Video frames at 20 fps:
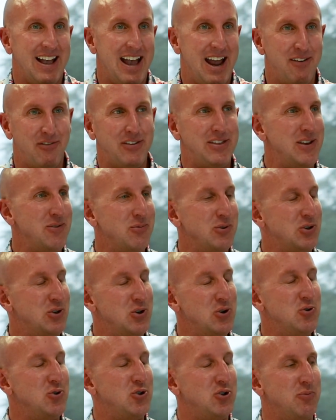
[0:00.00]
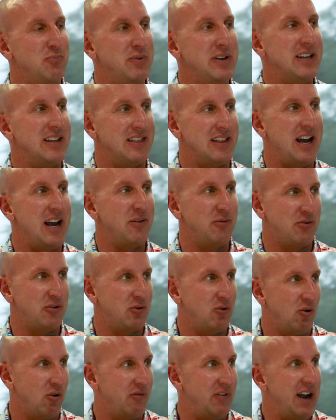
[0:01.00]
everything we do should be in line with the
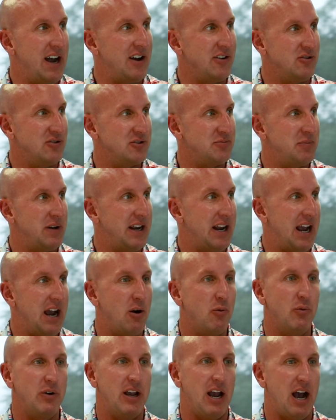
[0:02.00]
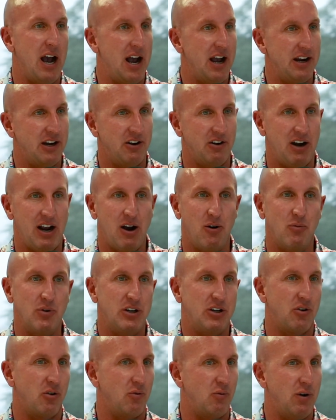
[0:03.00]
core values, man. How we hire, how we
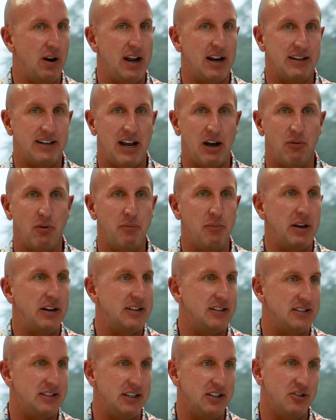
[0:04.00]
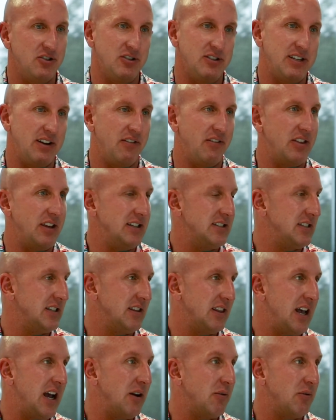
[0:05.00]
correct, how we make decisions, everything's
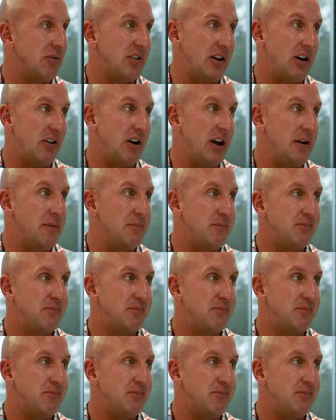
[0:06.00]
in line with that, right?